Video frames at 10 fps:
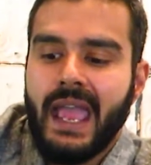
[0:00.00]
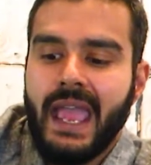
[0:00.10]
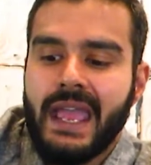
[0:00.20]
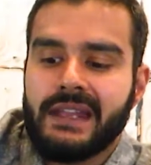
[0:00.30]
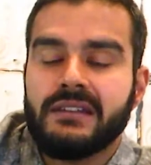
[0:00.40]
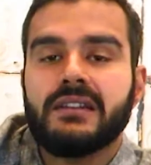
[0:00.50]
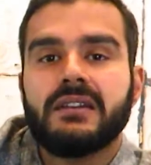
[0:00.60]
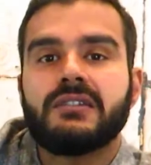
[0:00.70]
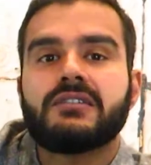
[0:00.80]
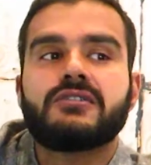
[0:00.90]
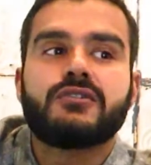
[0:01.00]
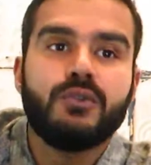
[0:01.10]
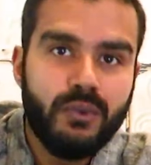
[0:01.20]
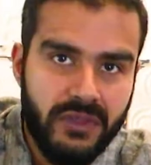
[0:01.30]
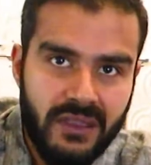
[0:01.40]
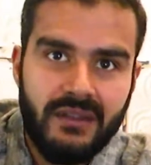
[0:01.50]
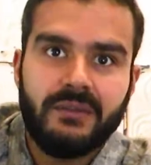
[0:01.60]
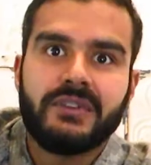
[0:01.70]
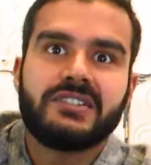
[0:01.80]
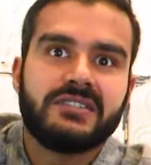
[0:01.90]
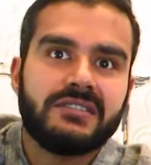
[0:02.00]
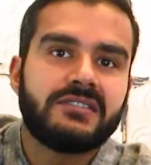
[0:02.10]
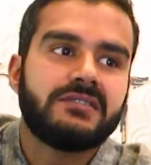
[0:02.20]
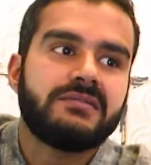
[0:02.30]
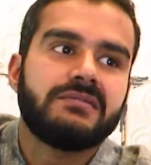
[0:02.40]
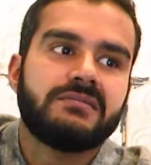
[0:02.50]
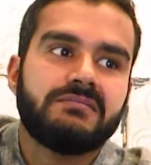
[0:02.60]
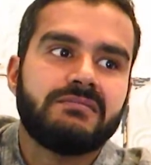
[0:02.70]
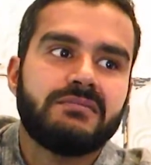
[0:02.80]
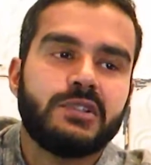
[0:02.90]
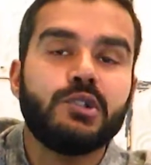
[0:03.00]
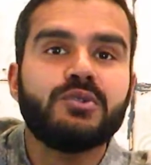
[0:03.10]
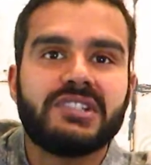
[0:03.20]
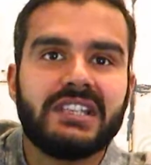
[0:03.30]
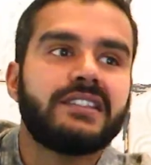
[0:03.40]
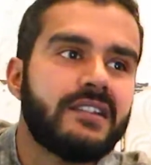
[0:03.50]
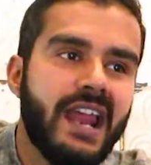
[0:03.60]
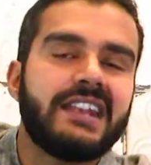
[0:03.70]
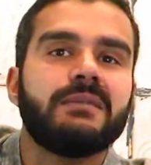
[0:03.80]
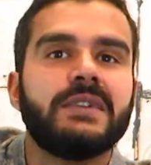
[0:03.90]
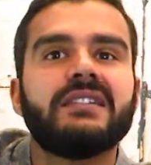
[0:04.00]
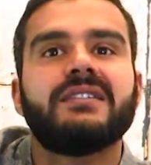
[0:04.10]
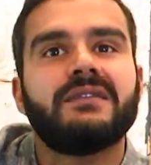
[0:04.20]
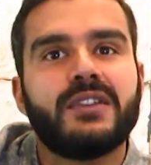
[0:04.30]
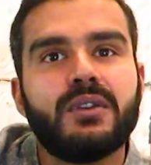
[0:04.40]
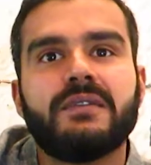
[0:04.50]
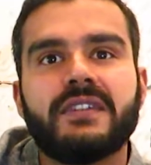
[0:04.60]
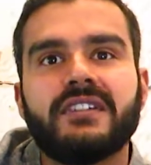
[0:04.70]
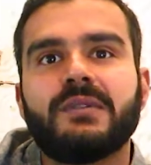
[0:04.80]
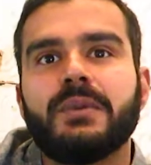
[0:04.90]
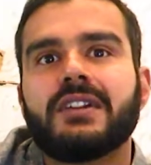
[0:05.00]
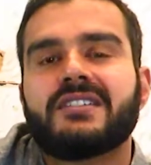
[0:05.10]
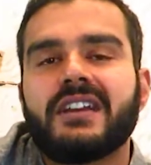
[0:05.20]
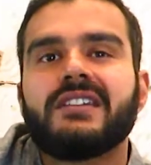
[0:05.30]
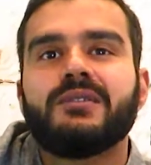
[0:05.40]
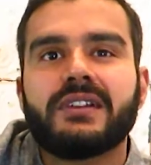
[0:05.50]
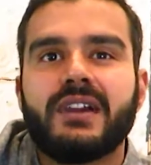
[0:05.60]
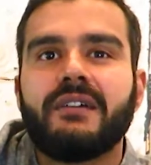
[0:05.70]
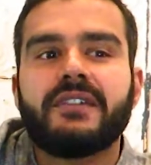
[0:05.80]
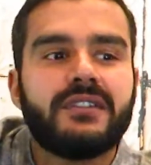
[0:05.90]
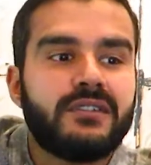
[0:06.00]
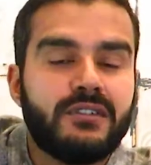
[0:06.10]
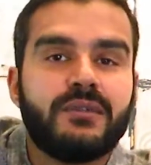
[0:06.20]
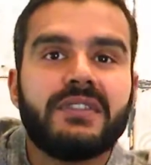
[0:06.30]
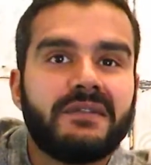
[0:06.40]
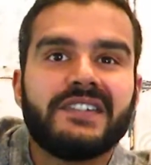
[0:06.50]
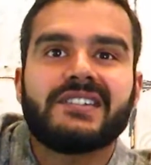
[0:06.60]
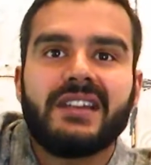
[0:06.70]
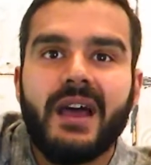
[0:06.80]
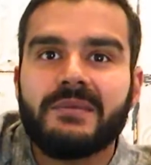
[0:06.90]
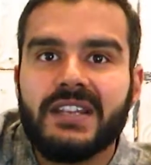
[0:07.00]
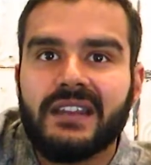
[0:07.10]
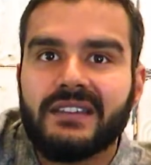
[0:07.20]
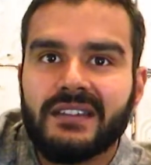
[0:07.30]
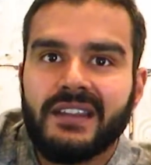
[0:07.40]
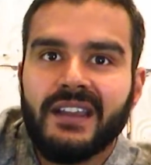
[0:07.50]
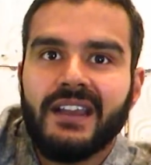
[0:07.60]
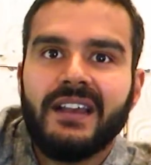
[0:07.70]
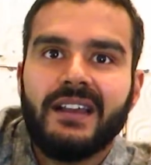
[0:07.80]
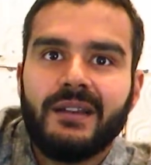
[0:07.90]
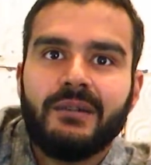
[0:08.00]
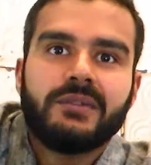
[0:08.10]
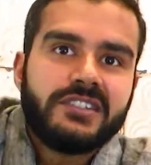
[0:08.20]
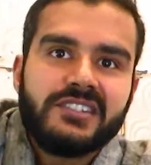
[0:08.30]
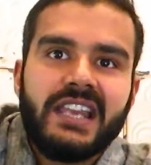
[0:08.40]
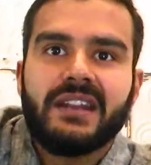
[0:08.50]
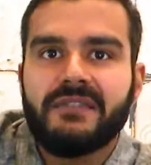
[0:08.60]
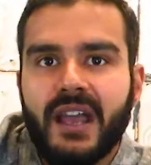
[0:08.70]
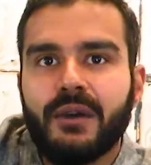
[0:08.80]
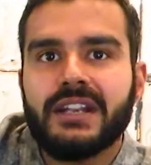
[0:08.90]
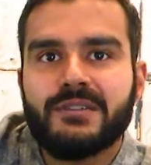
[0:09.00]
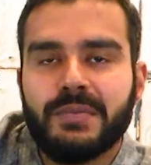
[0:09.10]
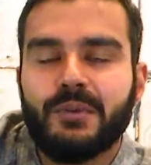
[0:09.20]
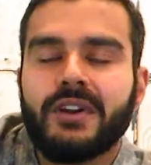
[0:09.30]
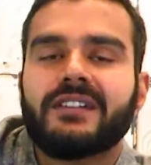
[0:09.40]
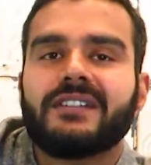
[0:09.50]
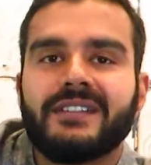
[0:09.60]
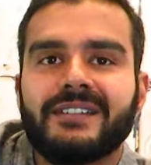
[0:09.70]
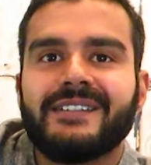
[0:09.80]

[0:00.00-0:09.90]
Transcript: and truth, which is using the randomness of the universe, we are trying to uncover the truth of physical objects, which is kind of how entropy works.